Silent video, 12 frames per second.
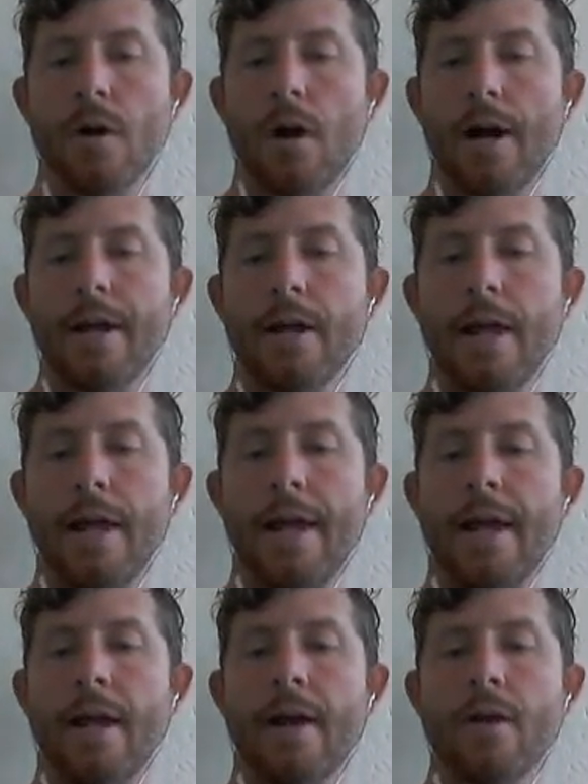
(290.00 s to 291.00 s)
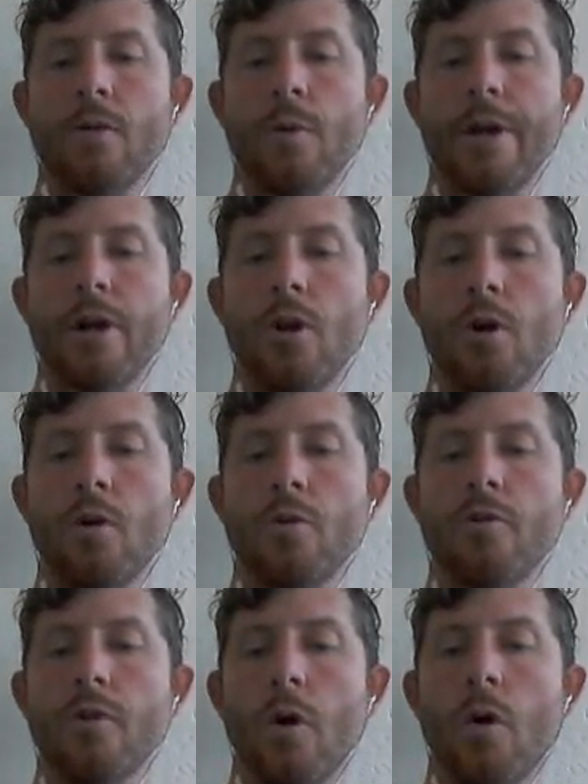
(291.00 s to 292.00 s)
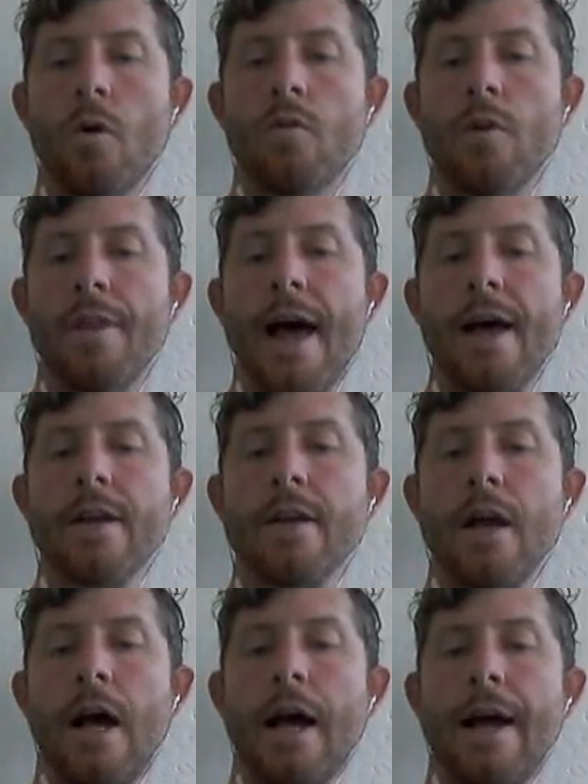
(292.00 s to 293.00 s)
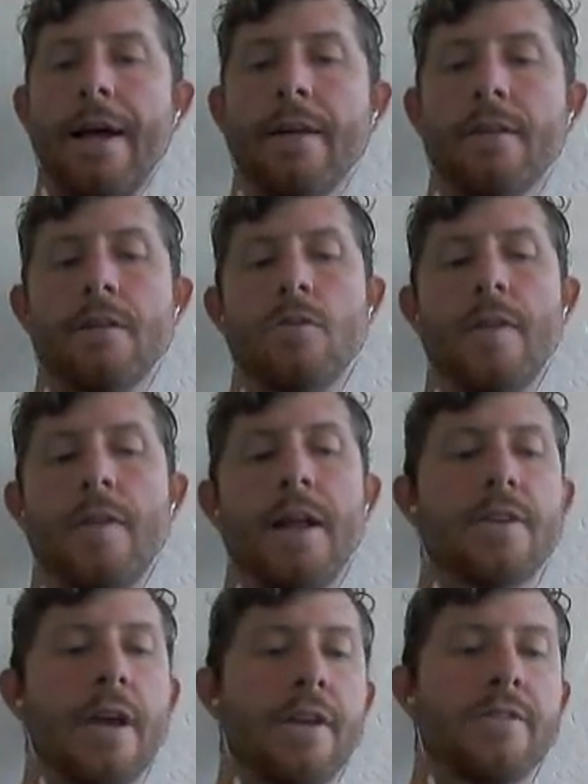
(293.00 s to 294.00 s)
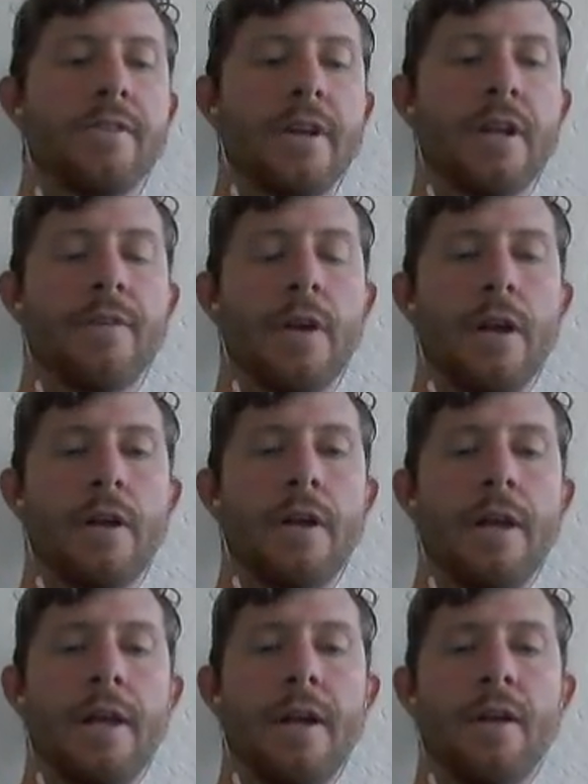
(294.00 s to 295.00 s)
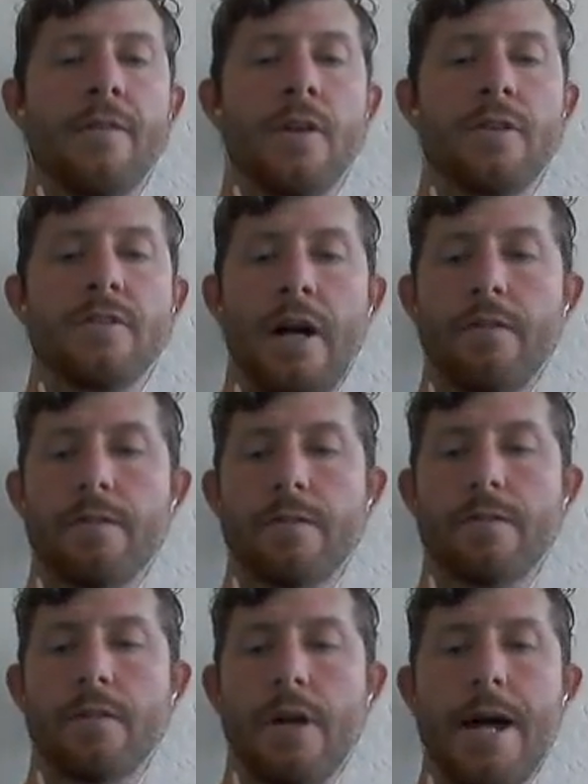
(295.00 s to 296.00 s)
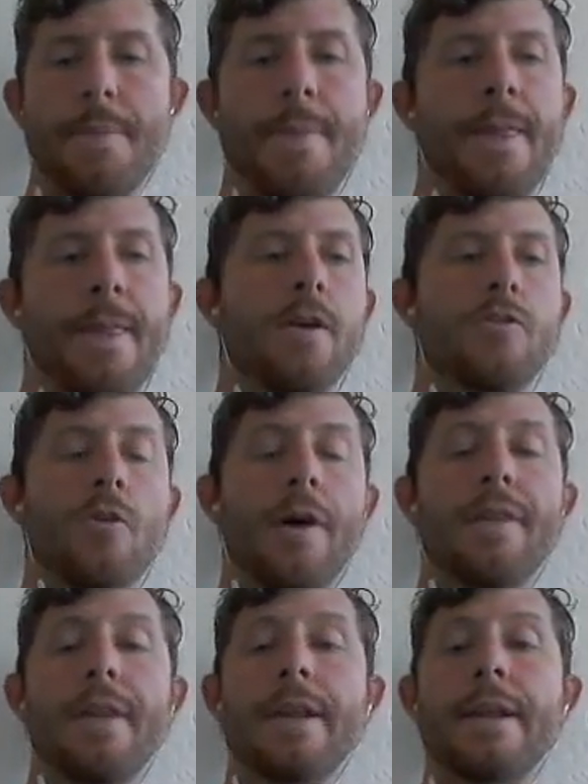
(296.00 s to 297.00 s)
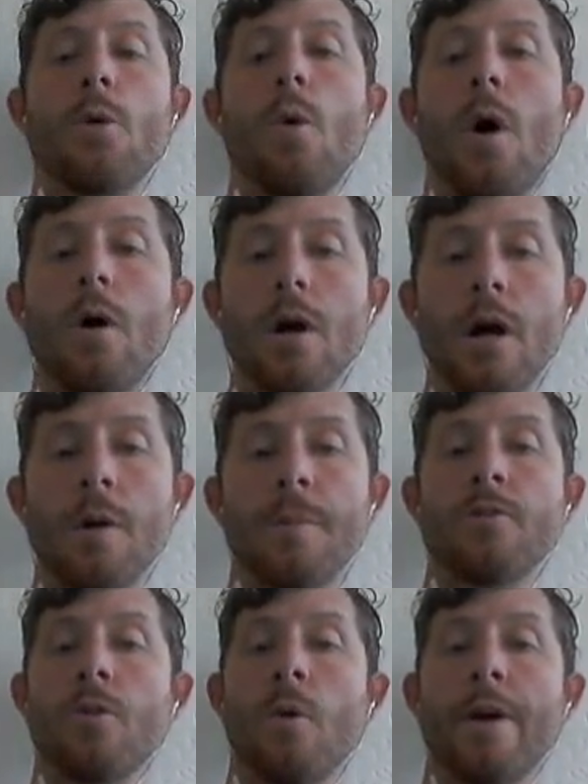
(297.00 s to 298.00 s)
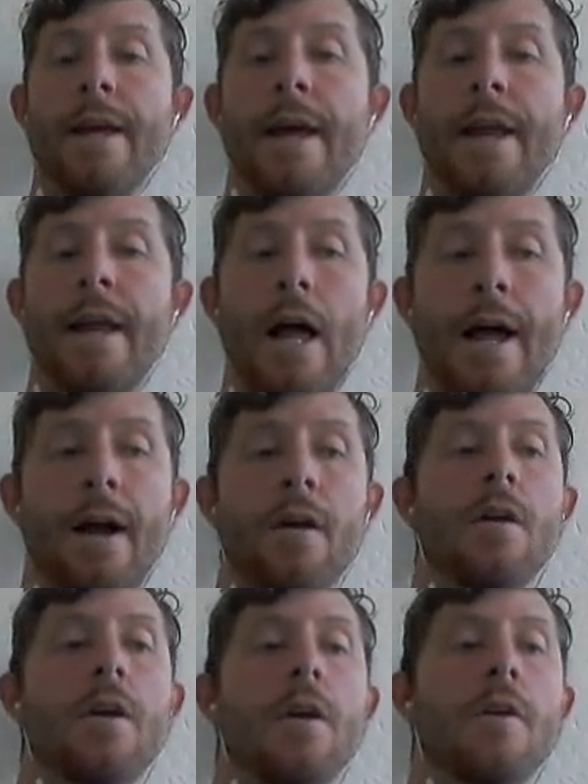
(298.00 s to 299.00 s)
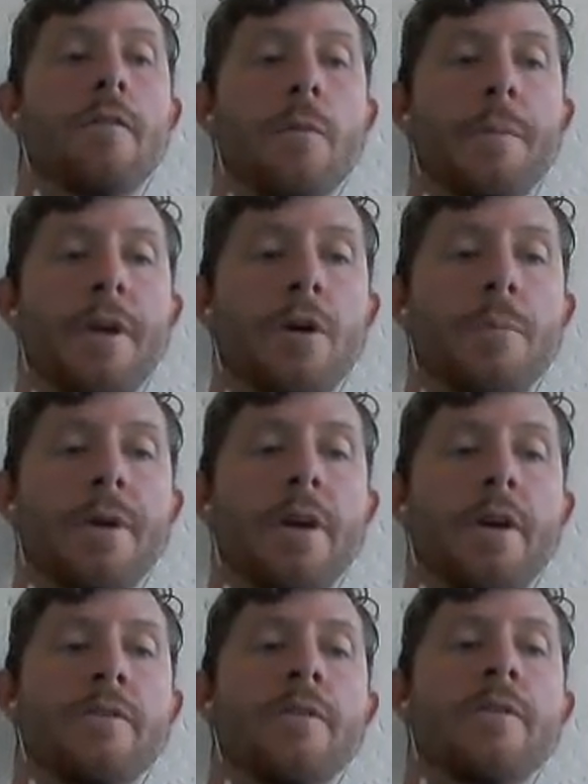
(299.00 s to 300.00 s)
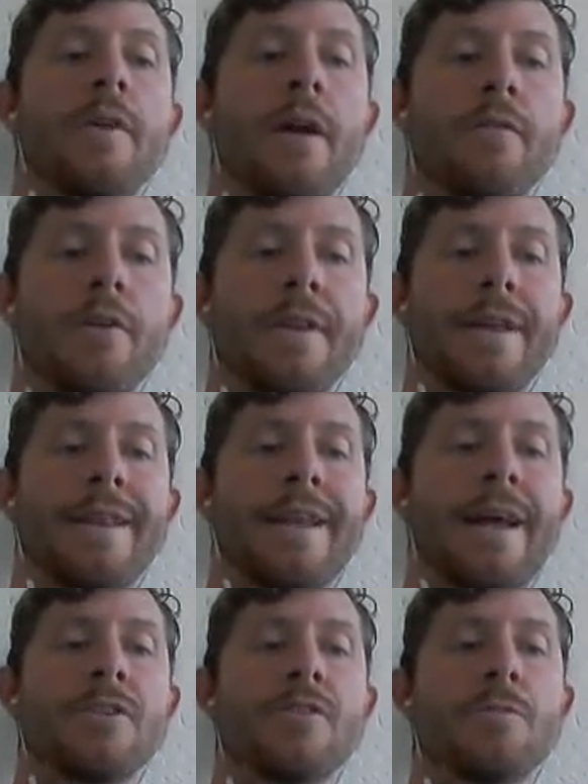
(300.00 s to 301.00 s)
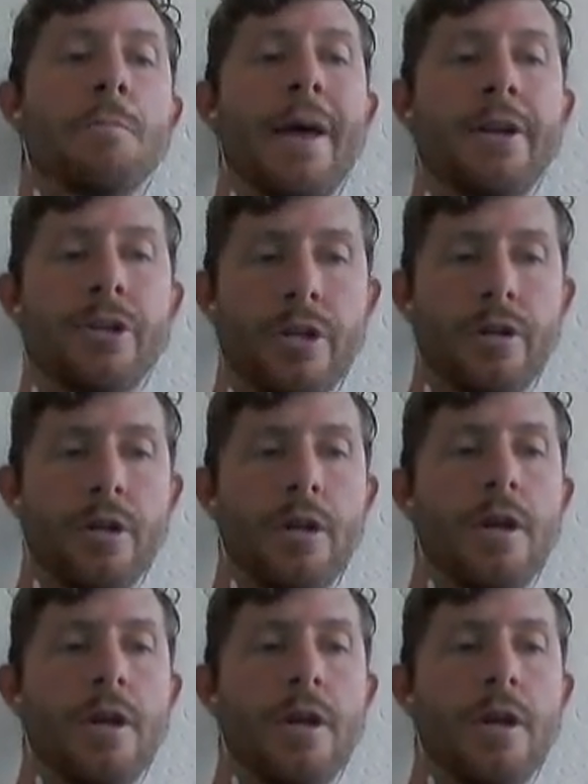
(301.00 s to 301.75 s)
right? And we closed over that high. So that's kind of significant in and of itself, okay? So I think that Qualcomm is going to head higher from here because of everything that I just mentioned.